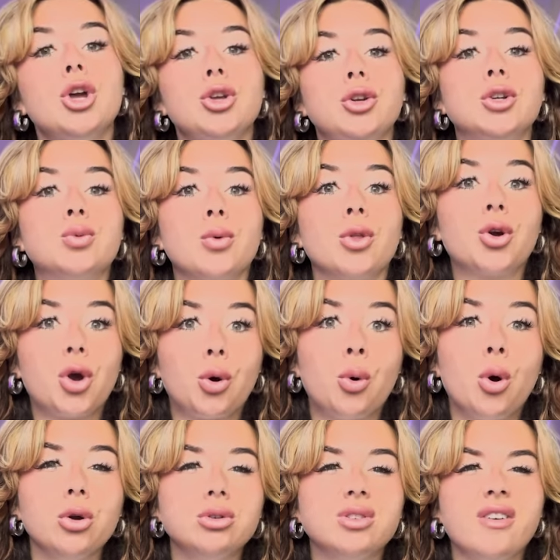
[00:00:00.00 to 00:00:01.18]
You just want the
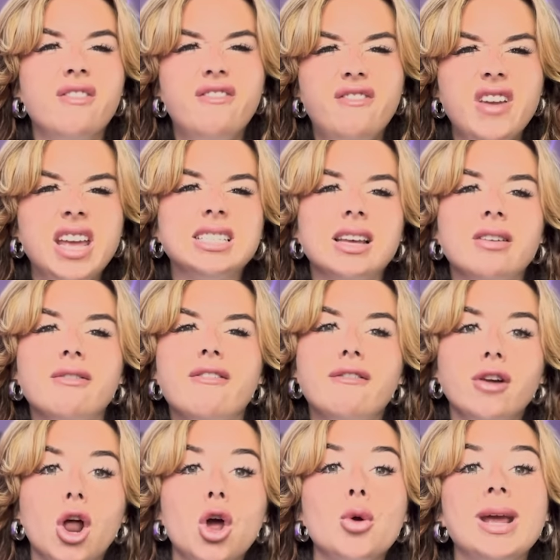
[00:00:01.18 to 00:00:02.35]
quote to fit and
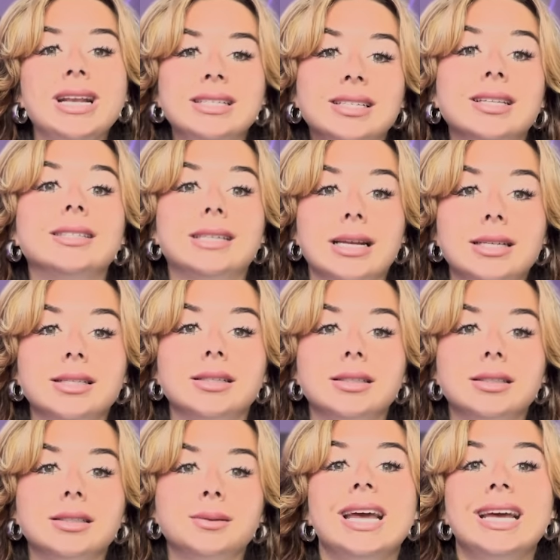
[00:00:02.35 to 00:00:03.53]
flow into the
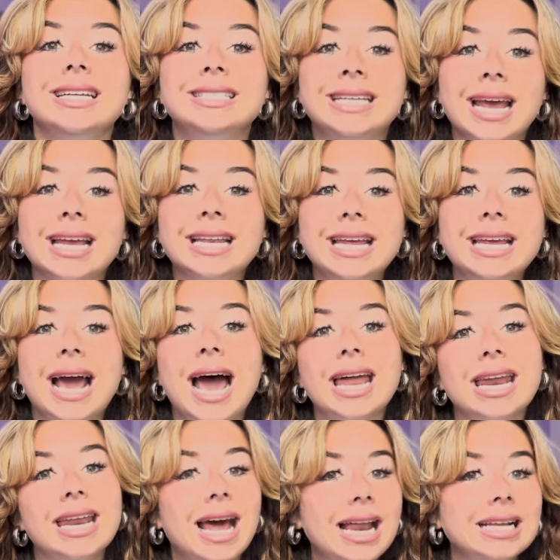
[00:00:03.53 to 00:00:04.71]
sentence. Technique and
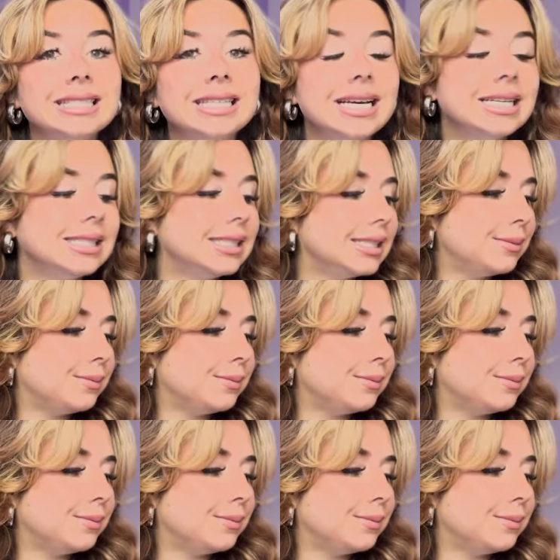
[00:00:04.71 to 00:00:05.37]
analysis.